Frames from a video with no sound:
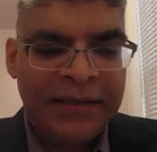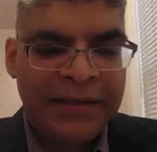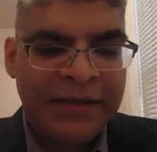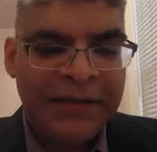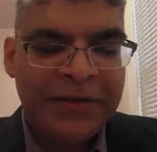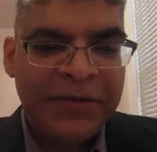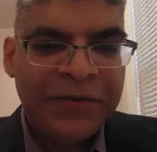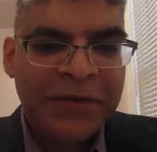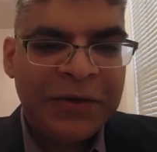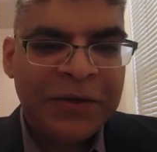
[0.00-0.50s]

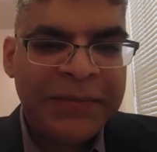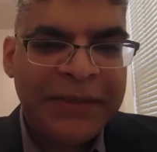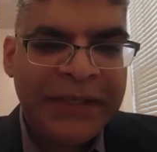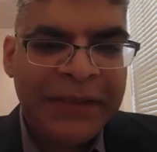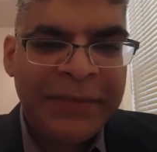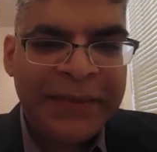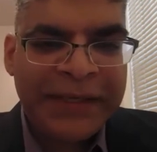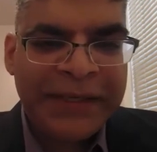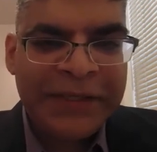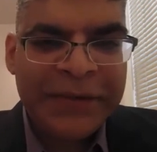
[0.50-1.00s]

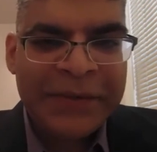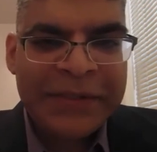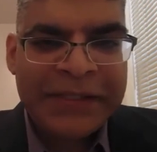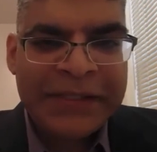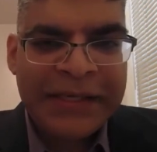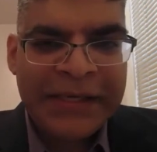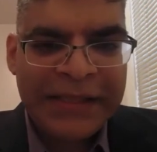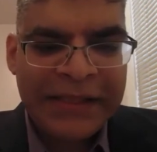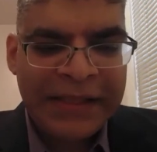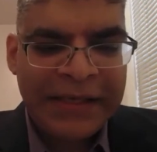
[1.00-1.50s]
Normally when you
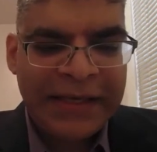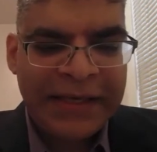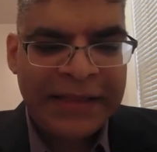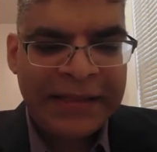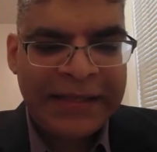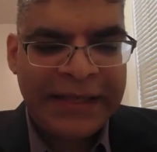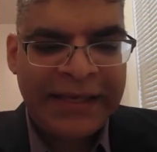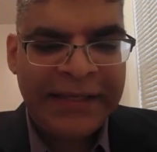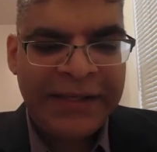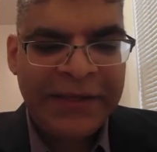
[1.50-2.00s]
see the
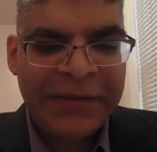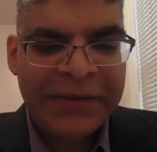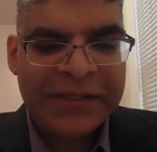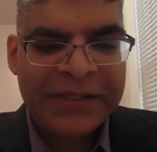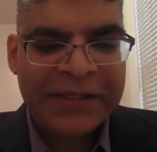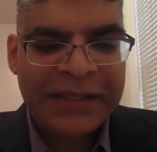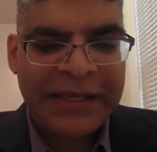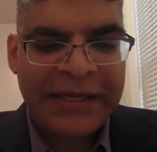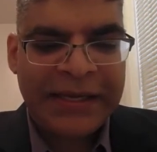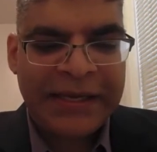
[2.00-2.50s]
thank you
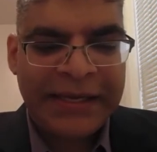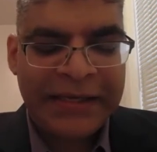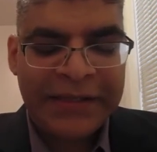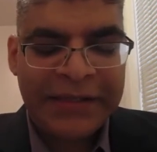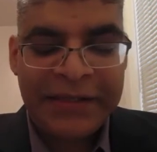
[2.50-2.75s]
slide,